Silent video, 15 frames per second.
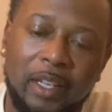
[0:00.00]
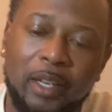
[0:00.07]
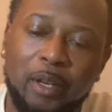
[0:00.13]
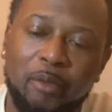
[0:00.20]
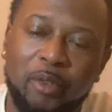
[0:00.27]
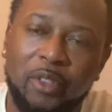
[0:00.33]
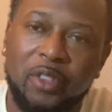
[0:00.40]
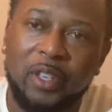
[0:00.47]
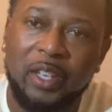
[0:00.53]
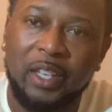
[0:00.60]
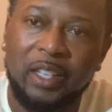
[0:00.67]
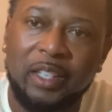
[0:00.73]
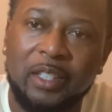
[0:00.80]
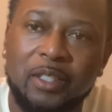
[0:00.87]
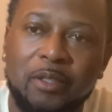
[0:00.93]

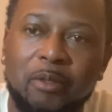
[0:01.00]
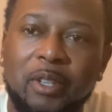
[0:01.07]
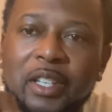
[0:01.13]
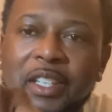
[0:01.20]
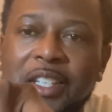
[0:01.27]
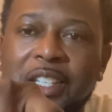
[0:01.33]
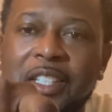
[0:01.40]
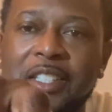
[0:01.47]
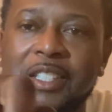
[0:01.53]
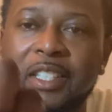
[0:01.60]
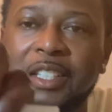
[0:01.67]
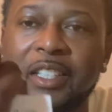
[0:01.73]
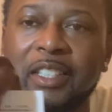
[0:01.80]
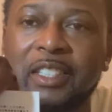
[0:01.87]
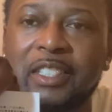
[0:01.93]
everything is written in
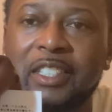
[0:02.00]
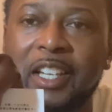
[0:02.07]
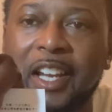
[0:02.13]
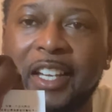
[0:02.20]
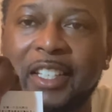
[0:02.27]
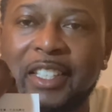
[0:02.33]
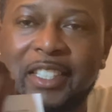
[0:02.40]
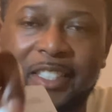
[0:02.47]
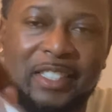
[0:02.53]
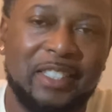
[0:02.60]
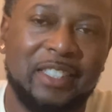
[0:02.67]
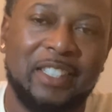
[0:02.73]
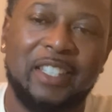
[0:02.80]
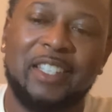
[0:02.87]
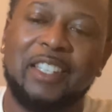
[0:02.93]
Chinese.
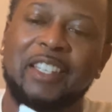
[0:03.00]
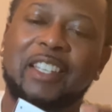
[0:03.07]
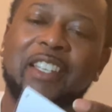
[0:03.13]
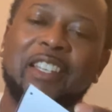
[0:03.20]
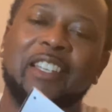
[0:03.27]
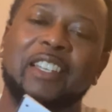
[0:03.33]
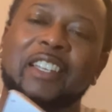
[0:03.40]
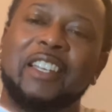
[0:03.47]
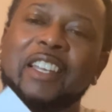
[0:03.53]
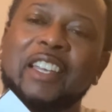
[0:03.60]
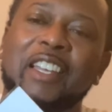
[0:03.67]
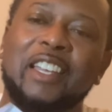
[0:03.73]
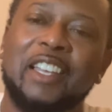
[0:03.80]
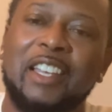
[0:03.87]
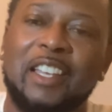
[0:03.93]

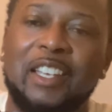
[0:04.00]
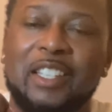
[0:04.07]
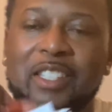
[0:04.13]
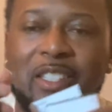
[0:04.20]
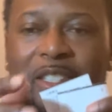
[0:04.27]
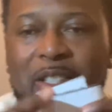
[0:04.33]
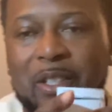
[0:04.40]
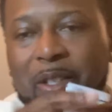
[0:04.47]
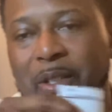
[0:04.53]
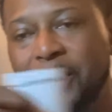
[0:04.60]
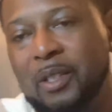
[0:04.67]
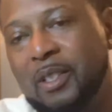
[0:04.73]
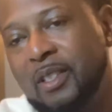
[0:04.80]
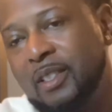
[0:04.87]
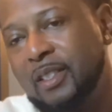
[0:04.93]
So
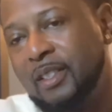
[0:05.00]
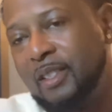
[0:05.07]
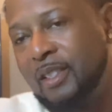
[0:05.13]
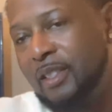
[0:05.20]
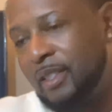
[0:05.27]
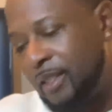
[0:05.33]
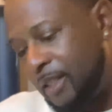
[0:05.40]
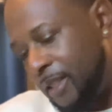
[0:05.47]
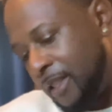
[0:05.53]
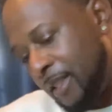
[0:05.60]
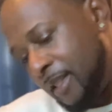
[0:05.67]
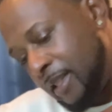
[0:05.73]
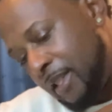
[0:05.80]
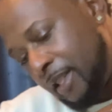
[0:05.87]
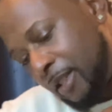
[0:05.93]

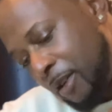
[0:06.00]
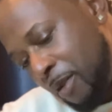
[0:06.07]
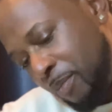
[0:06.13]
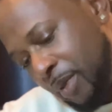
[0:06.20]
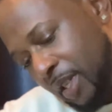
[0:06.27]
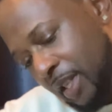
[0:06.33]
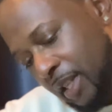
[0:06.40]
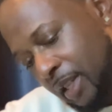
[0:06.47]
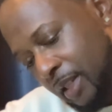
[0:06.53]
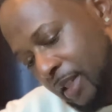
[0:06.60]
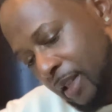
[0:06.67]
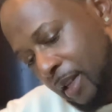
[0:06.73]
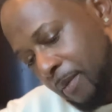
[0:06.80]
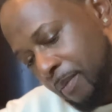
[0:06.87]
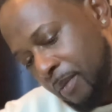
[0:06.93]
let's open these
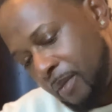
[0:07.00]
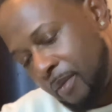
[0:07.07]
up.